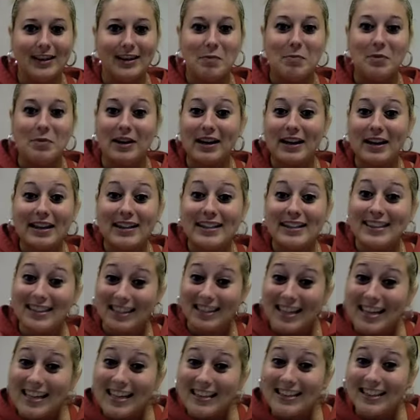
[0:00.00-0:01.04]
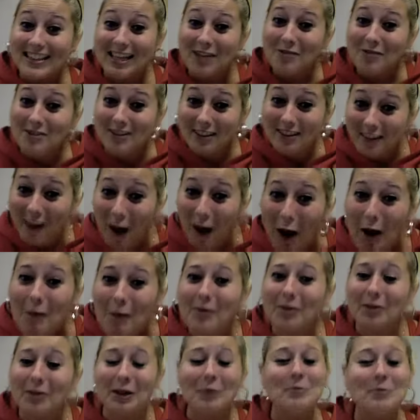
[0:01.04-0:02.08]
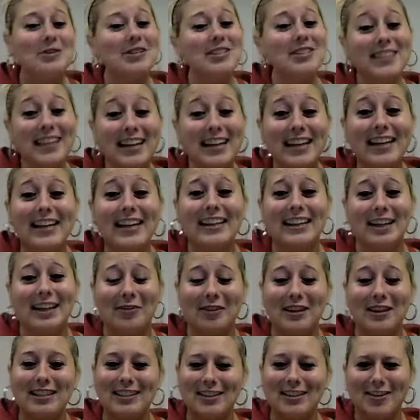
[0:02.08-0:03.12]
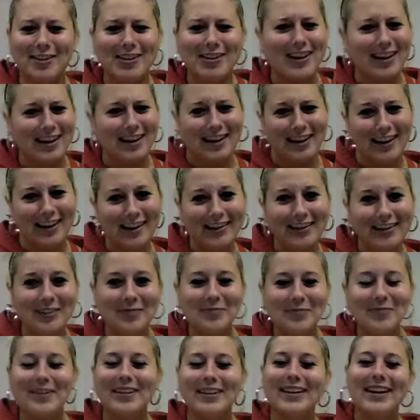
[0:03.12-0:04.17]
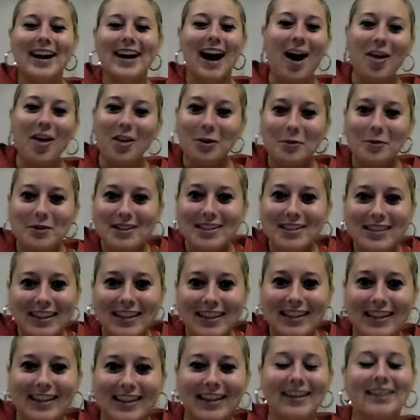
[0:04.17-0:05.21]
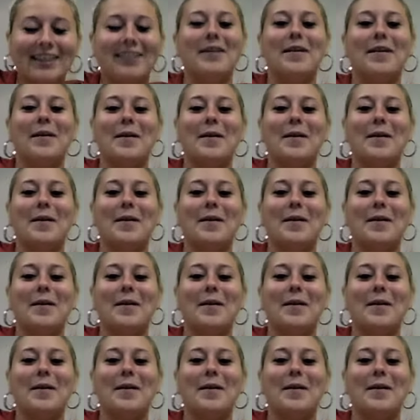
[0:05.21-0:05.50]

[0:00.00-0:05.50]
But I didn't think that he was going to come. I thought he was just kidding. Like, when he said, oh, yeah, can I come? I thought he was just kidding.